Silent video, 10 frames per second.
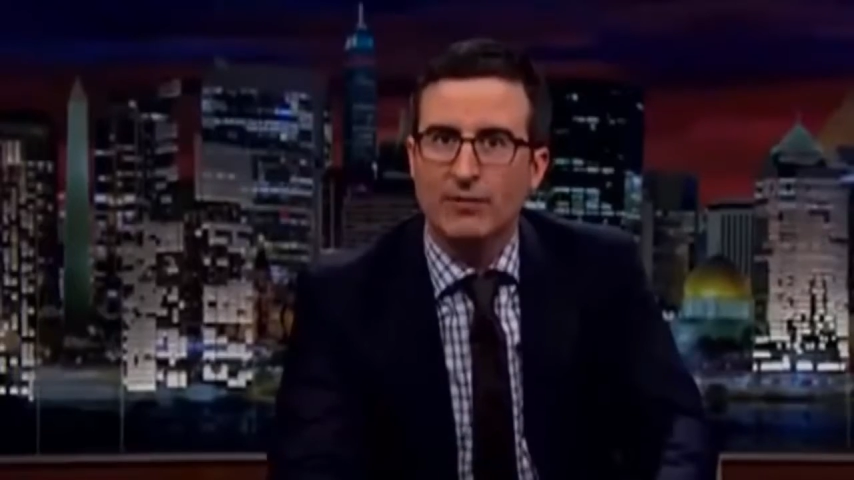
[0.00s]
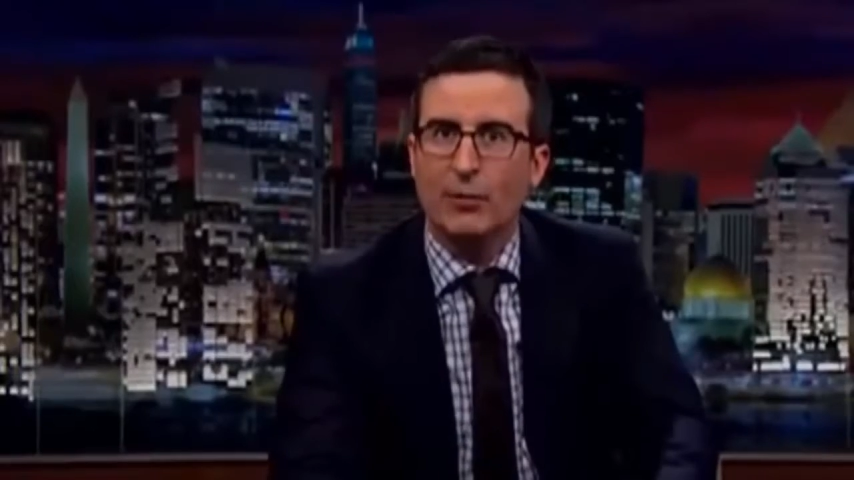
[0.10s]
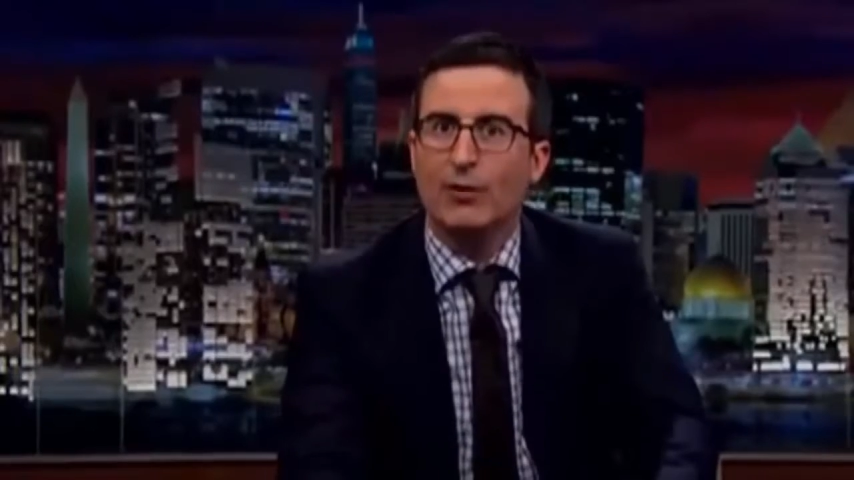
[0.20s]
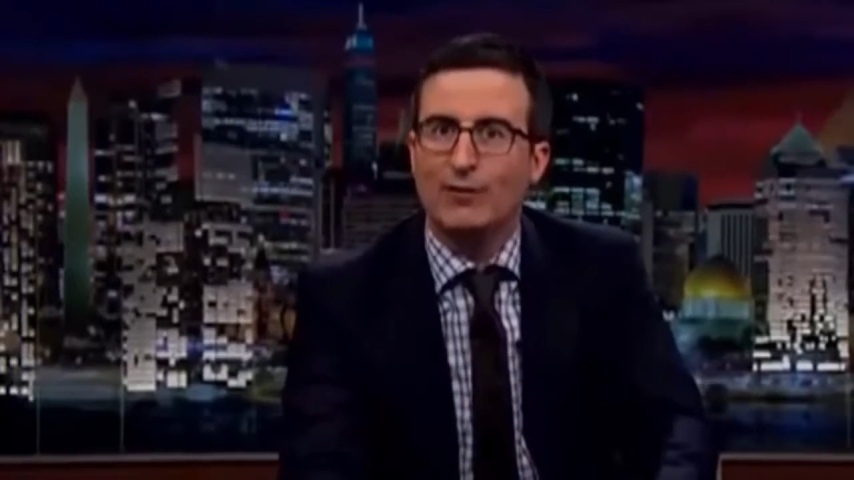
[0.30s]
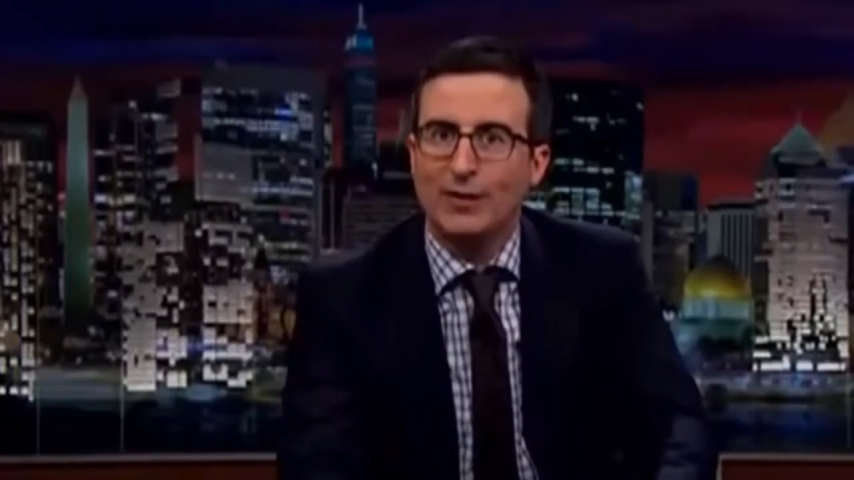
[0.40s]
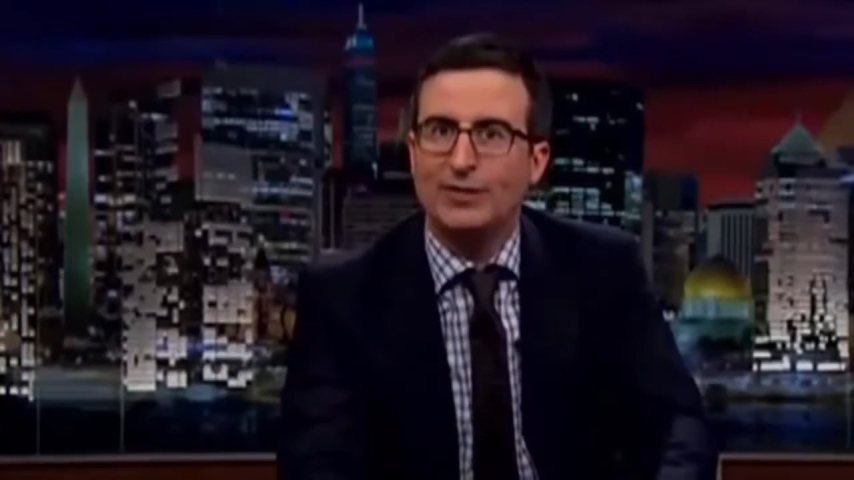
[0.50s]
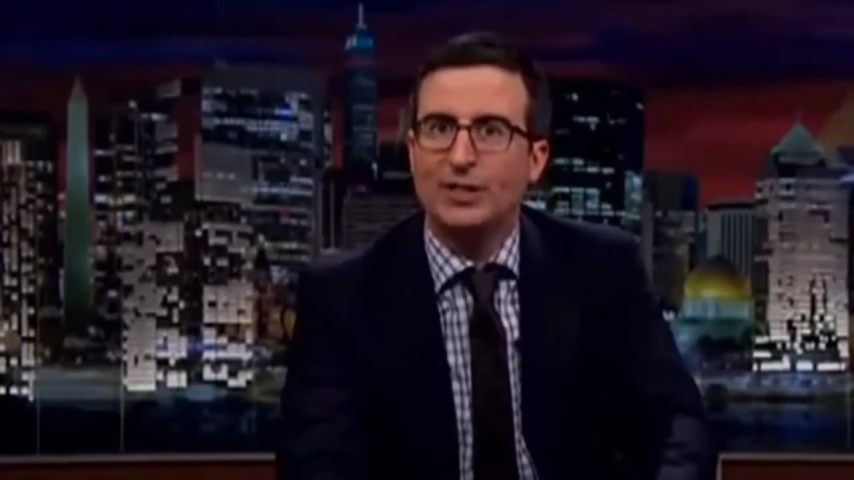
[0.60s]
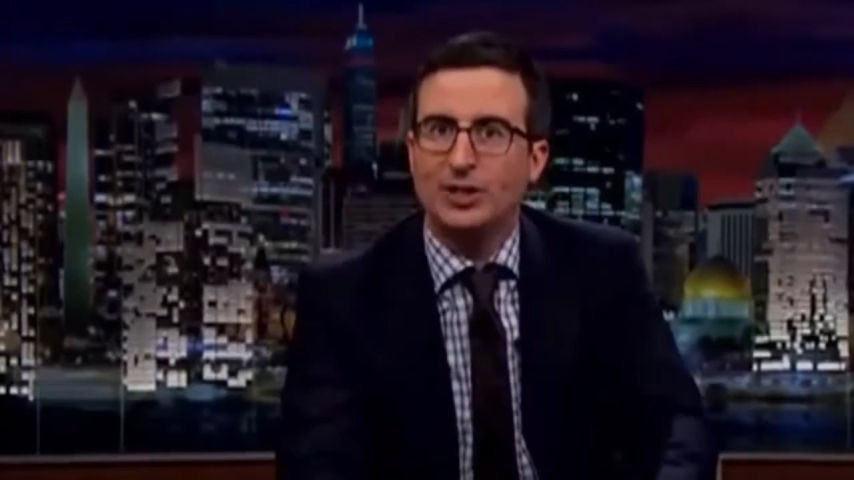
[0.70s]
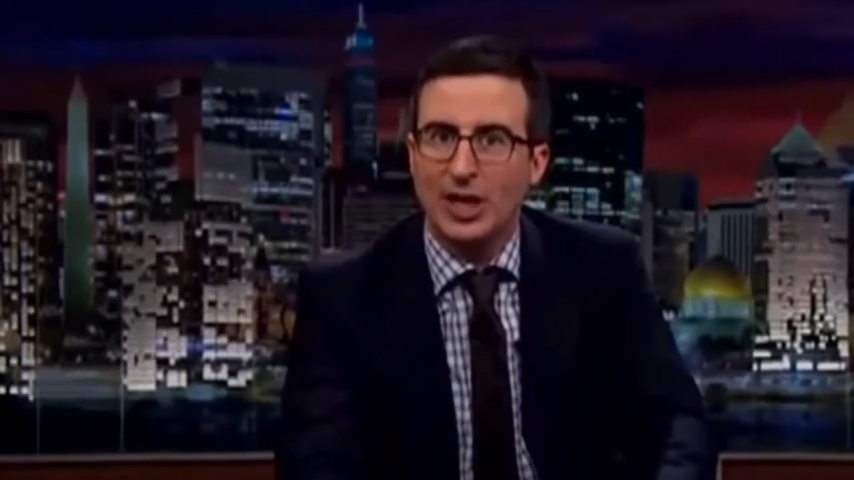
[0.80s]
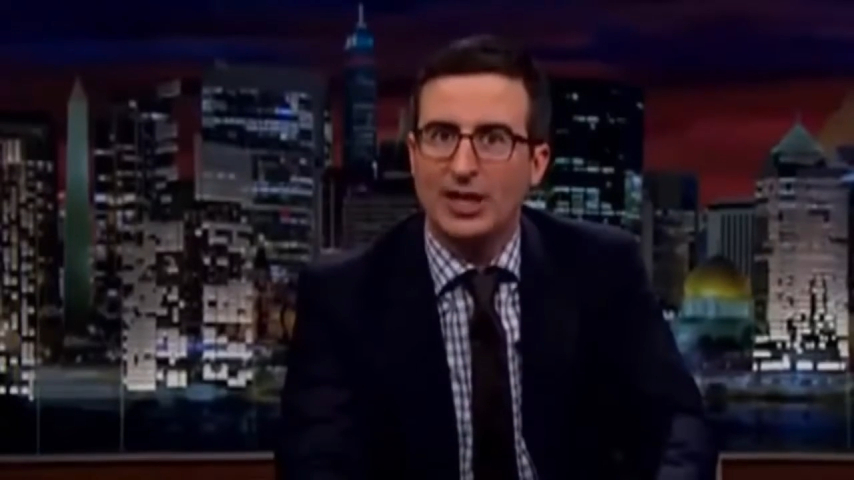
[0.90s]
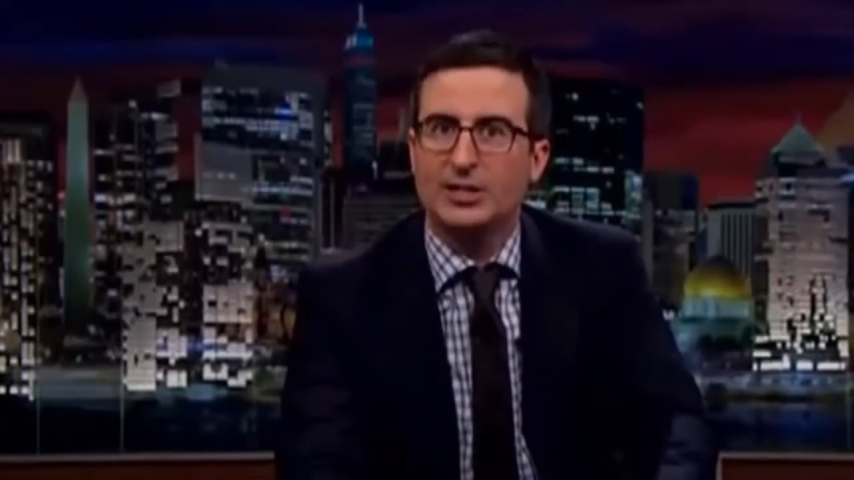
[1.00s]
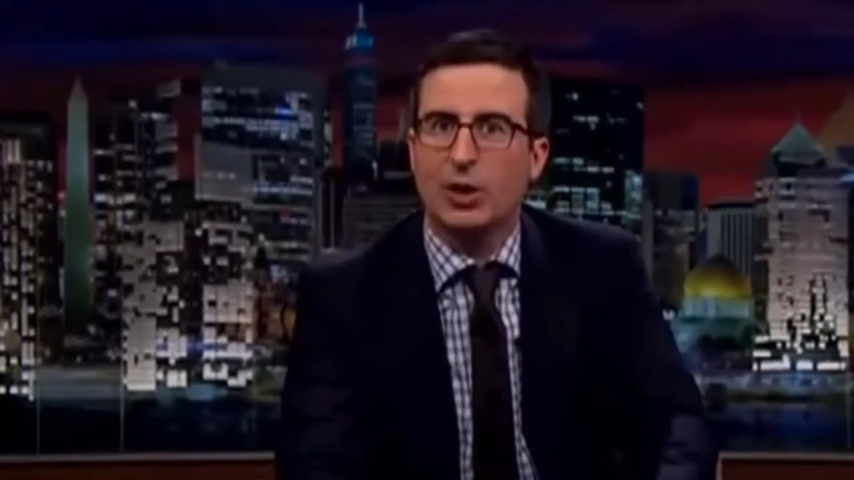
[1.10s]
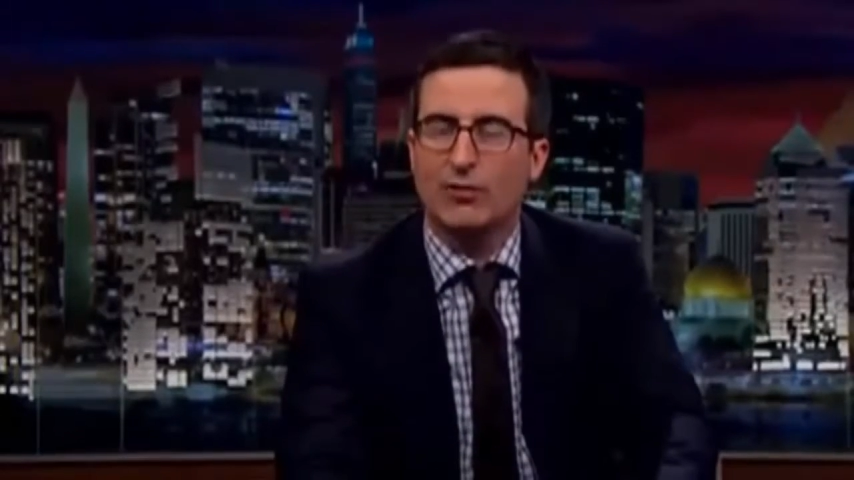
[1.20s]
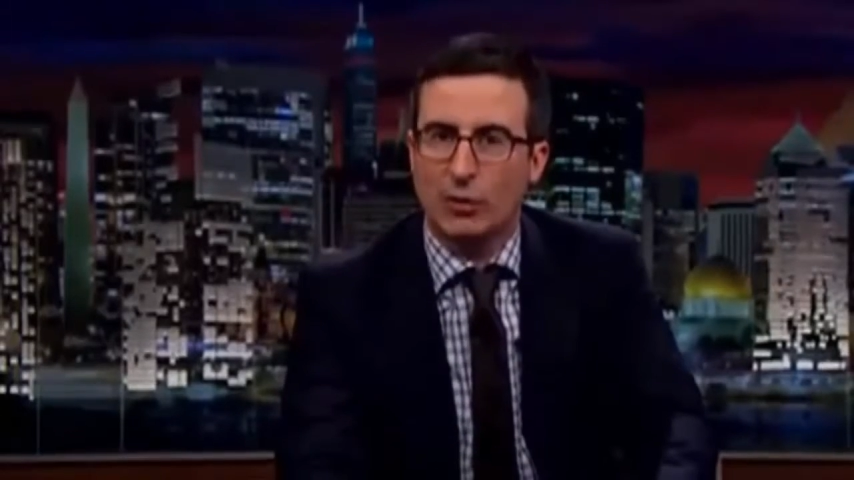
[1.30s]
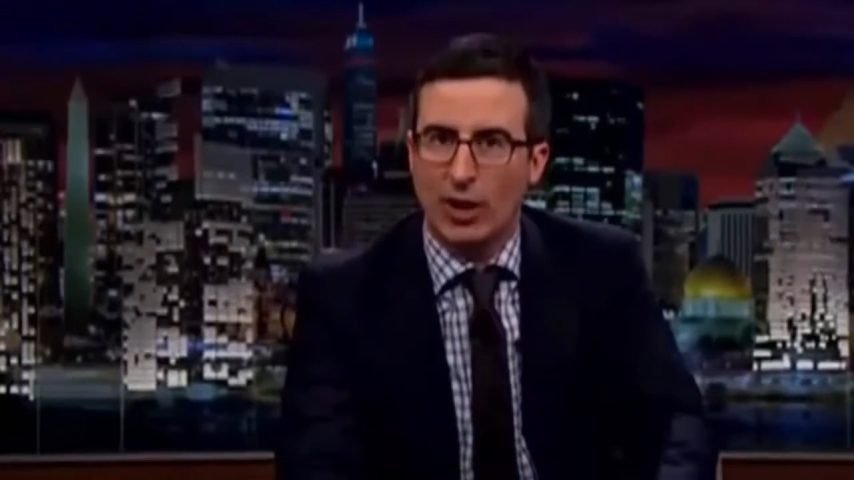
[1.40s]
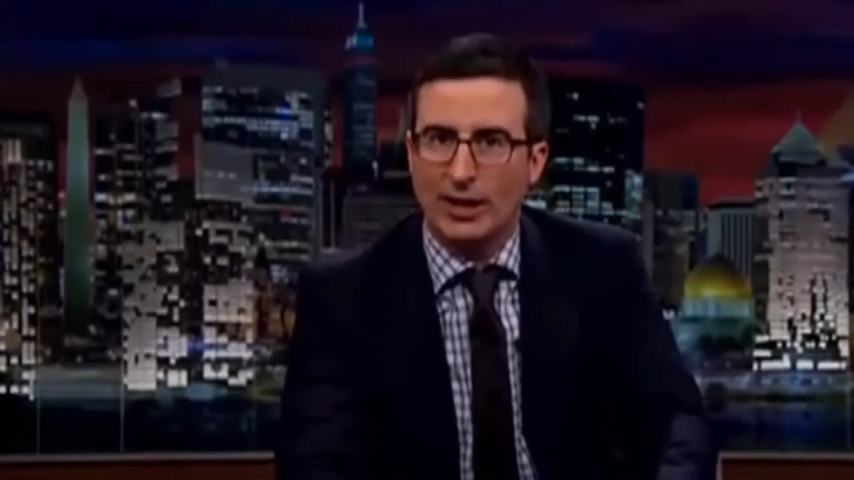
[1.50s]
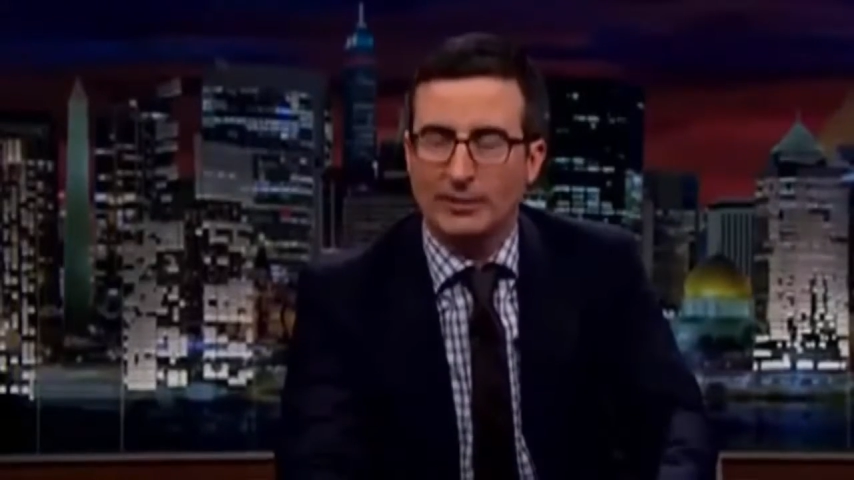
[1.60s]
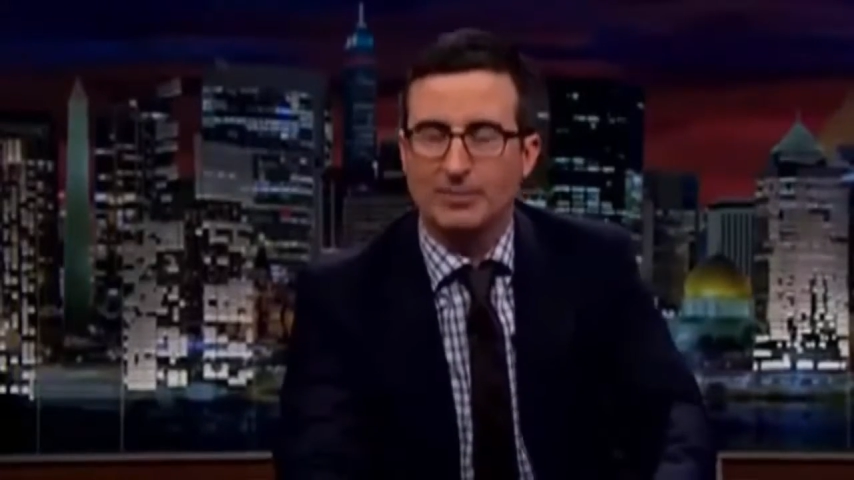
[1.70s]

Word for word: for the Fifty Shades of Grey.